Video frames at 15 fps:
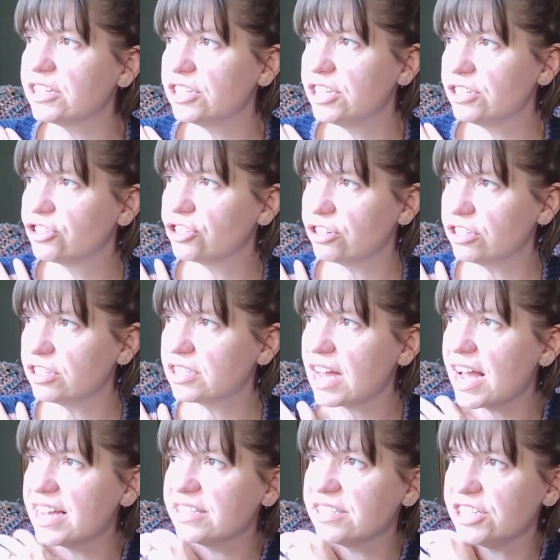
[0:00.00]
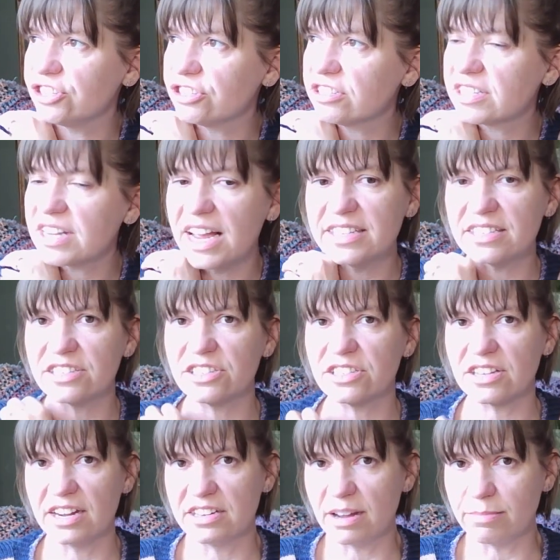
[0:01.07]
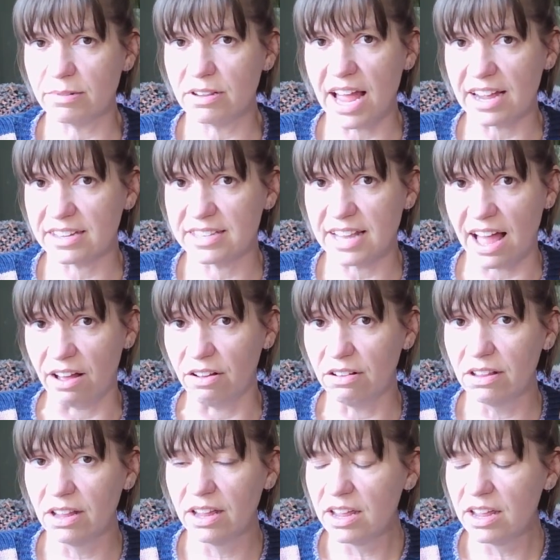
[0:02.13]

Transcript: t-shirt size is a double XL,